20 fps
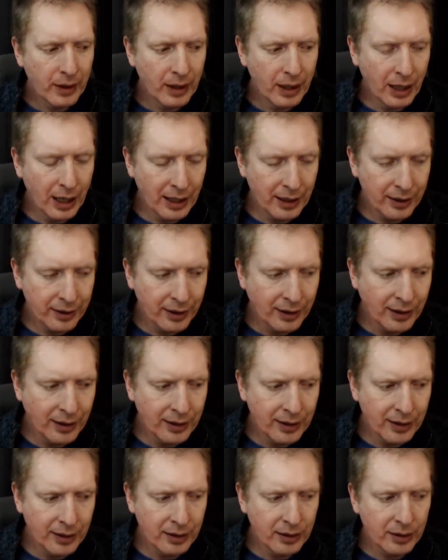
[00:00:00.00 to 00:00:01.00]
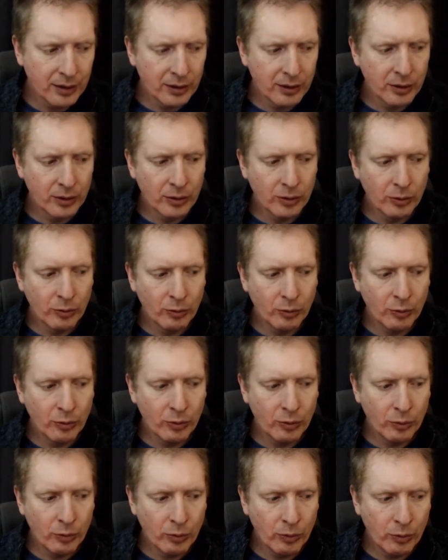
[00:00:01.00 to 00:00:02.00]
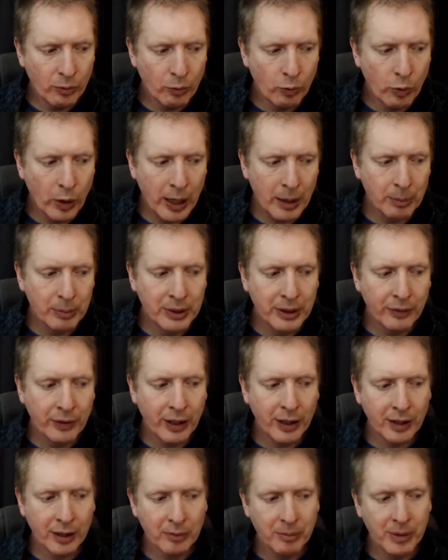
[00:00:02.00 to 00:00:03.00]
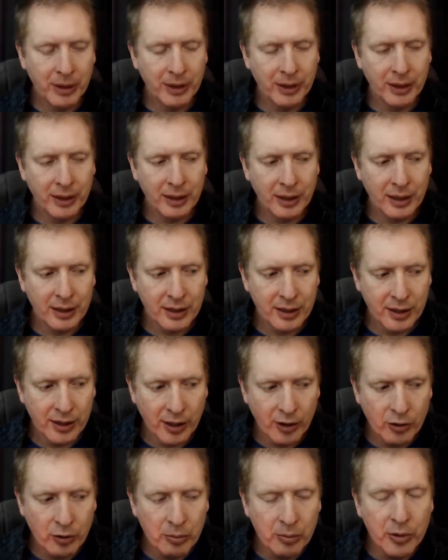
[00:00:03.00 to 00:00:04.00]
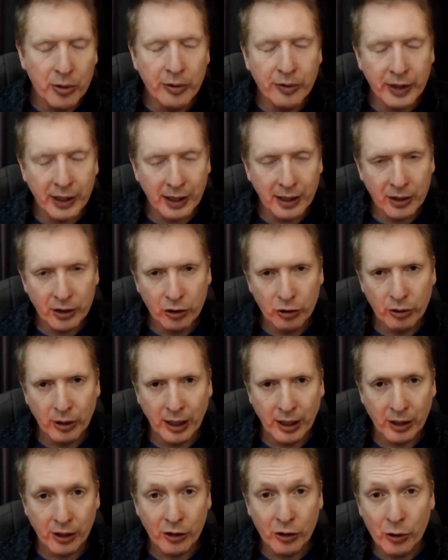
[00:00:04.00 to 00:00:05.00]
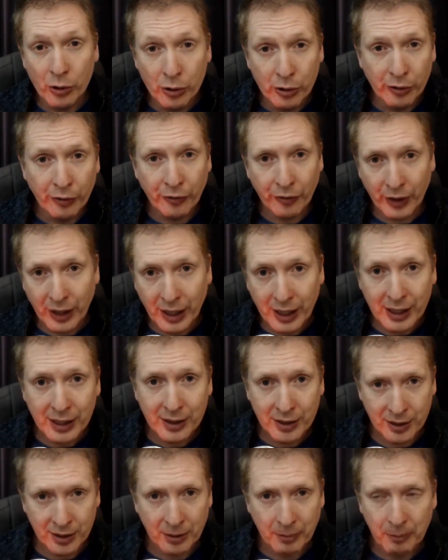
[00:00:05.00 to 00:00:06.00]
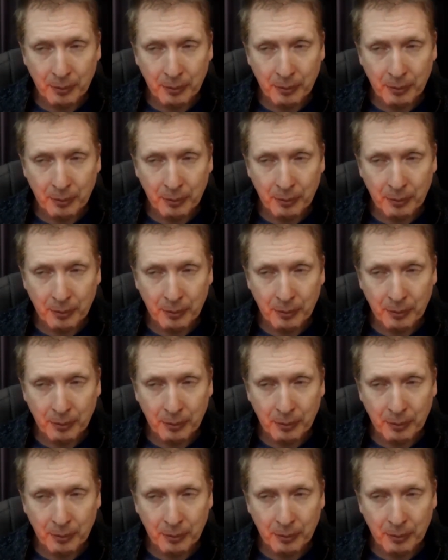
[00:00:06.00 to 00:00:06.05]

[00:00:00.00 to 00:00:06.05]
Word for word: I think that web development is now moving into a new phase.